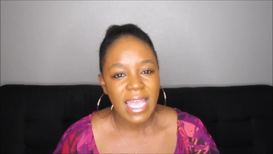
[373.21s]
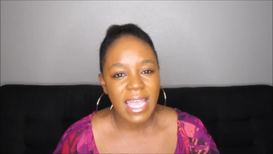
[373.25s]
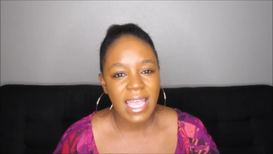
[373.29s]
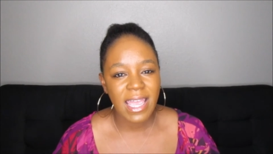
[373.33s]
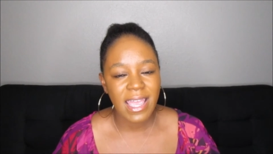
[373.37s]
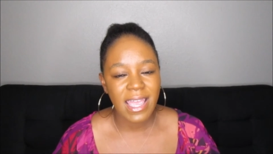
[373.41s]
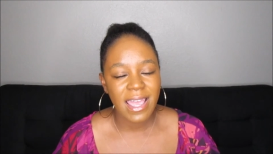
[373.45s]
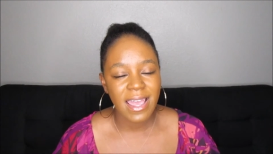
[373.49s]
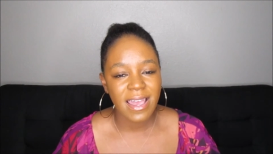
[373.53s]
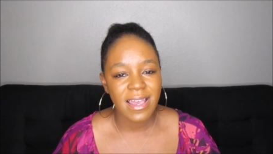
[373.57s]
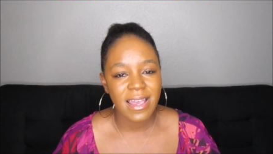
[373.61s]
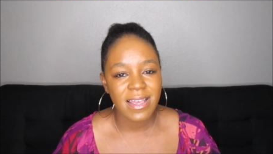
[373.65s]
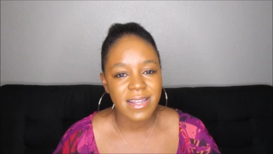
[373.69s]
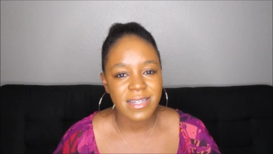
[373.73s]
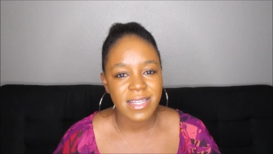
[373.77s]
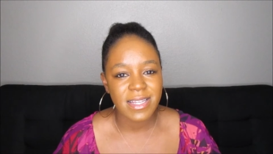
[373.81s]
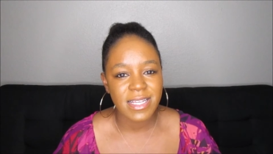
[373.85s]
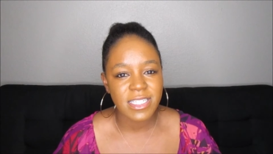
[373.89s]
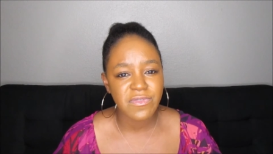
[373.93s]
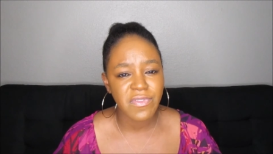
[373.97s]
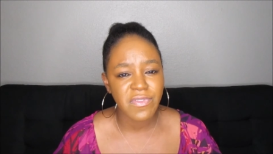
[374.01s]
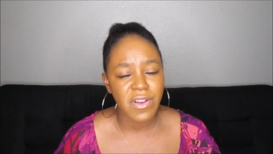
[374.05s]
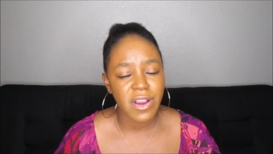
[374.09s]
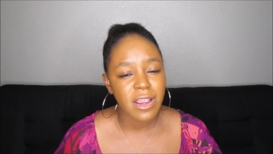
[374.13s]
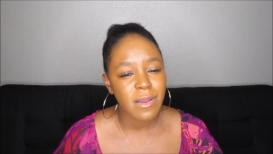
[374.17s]
and
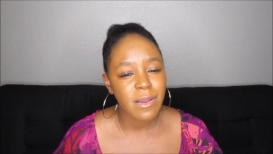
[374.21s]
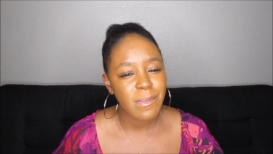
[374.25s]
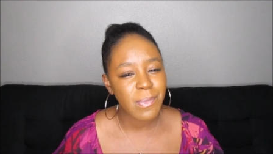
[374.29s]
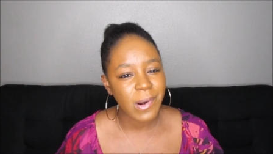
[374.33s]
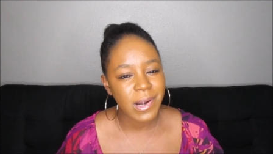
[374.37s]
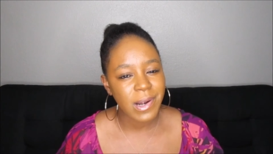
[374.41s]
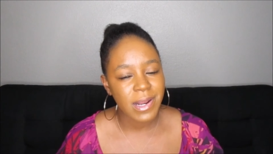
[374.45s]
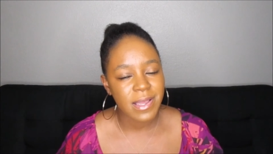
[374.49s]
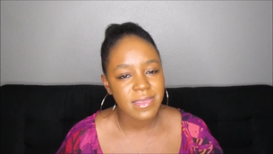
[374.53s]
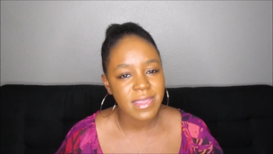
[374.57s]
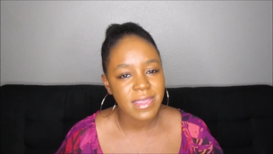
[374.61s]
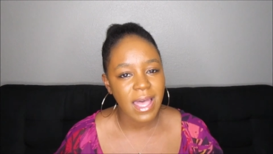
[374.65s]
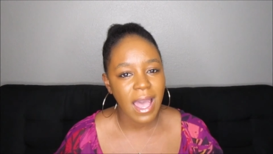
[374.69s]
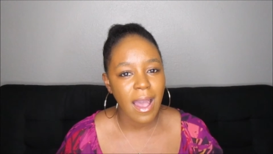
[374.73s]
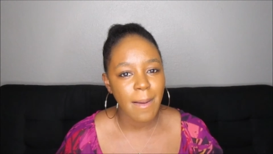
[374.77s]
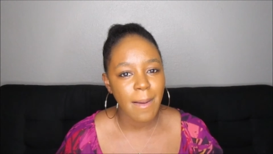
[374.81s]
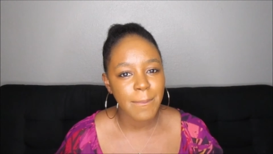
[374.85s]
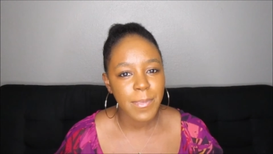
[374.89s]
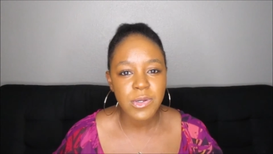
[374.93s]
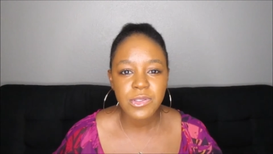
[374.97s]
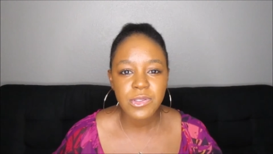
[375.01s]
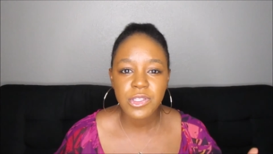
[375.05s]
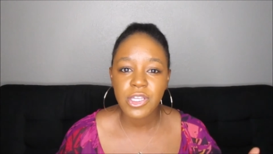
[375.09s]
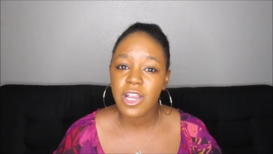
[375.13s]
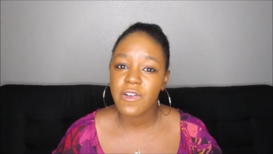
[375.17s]
it's very important that
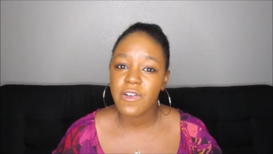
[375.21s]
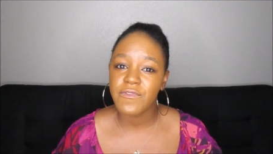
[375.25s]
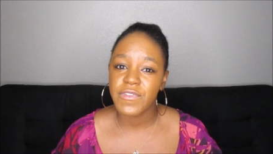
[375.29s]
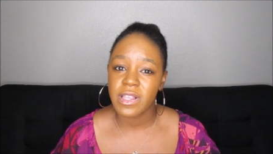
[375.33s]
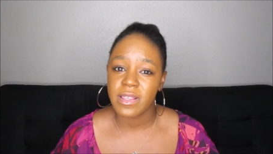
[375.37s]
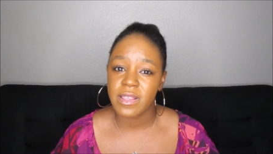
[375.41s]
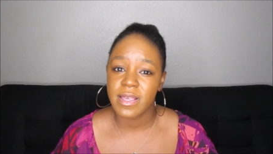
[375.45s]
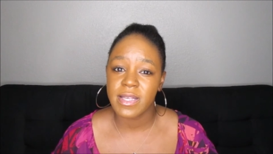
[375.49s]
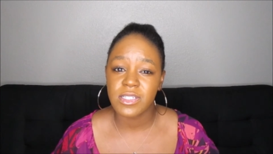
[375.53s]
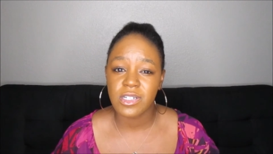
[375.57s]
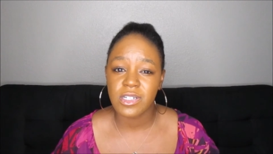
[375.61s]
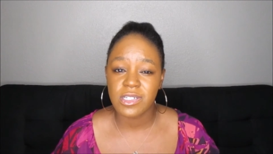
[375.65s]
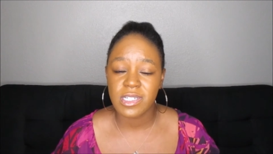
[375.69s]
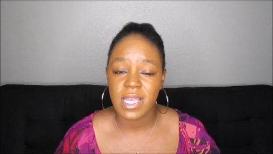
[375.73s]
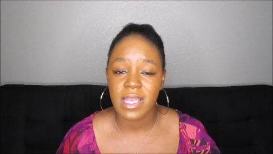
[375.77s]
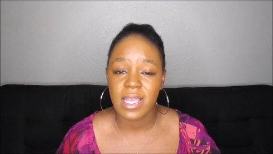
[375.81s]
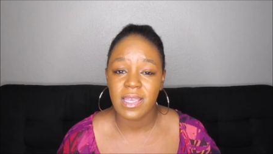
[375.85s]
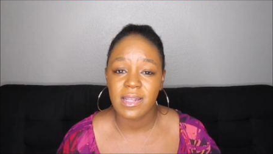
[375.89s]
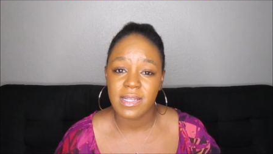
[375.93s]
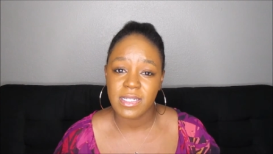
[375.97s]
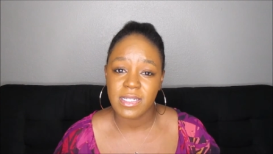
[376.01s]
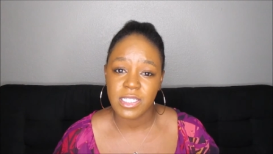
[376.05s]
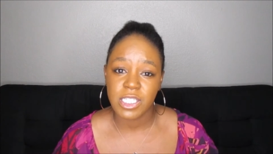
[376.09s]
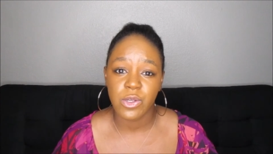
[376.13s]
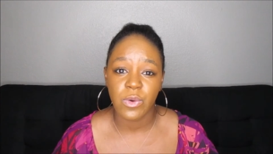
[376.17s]
both of your feelings are
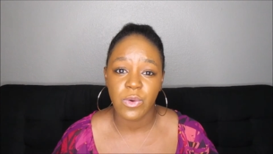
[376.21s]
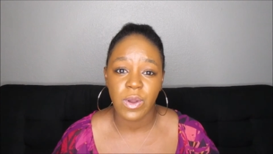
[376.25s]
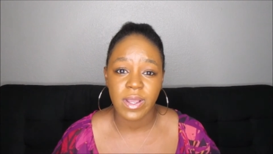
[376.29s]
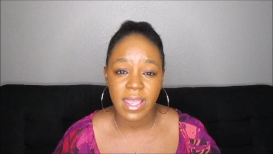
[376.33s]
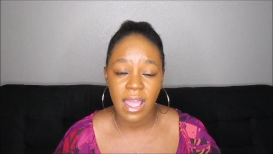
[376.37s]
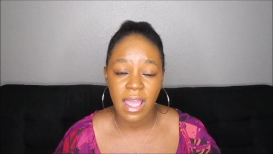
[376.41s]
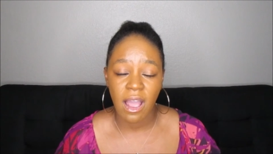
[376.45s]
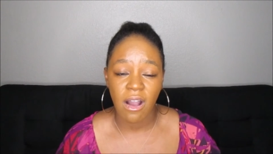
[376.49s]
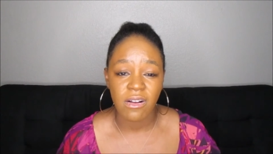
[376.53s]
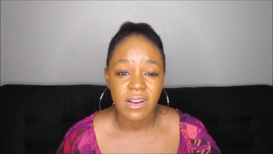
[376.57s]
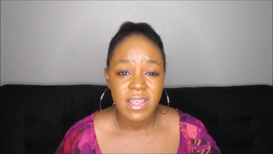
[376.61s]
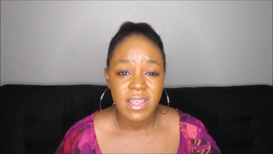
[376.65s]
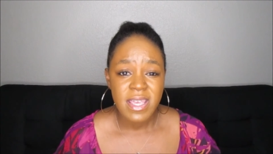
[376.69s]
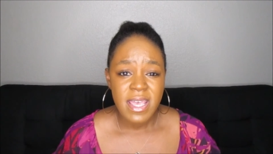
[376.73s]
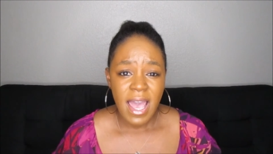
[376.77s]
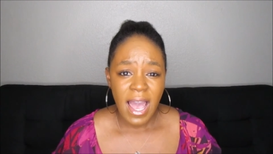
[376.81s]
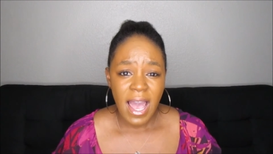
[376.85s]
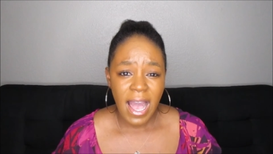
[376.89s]
taken into account.